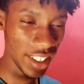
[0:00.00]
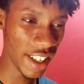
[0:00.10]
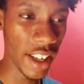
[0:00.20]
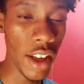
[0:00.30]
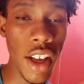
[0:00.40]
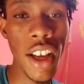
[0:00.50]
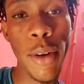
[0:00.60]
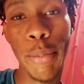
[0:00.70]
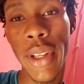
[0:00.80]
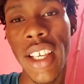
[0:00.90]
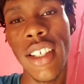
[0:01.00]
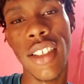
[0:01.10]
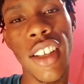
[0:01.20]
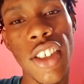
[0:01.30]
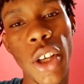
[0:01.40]
yeah Please
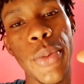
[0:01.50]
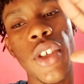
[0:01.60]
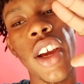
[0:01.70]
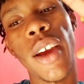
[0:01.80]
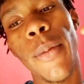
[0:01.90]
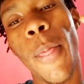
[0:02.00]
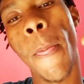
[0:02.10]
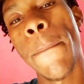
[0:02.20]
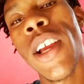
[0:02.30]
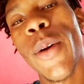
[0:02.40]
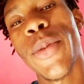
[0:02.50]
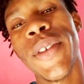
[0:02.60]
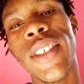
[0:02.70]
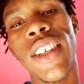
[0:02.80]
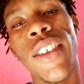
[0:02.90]
subscribe. Big up on
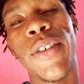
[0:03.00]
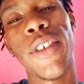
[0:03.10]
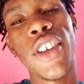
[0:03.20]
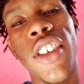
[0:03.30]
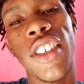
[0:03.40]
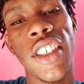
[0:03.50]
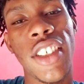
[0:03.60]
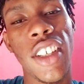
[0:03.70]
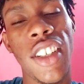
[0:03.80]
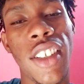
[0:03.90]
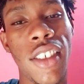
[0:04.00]
yourself. Ringo Nation.